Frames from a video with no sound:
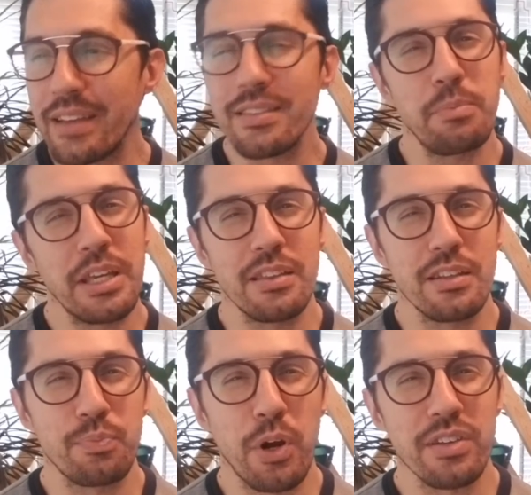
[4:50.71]
I began
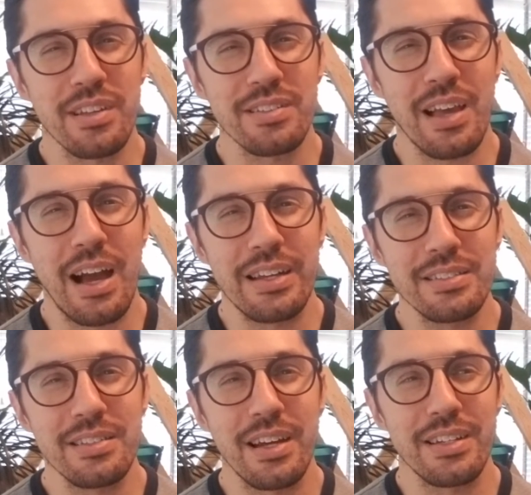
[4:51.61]
this process, I
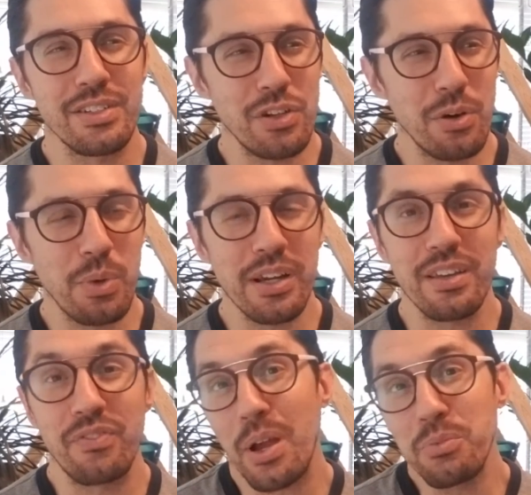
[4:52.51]
decided, you know what,
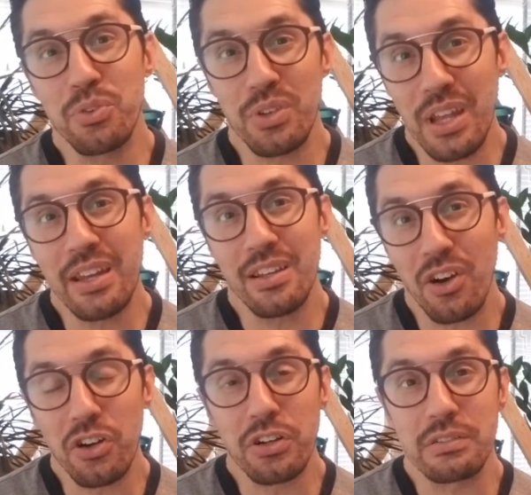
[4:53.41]
if I'm creating
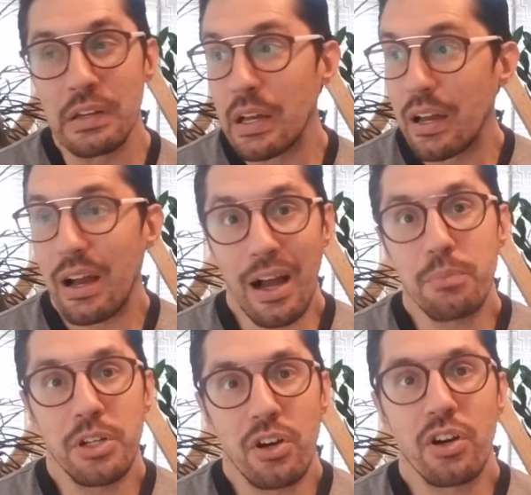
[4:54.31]
art,
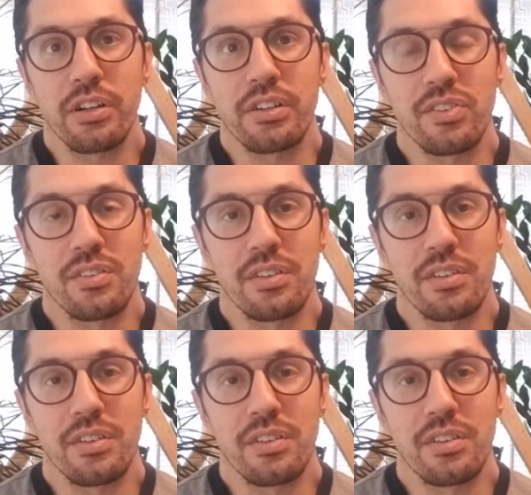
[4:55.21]
I'm an artist.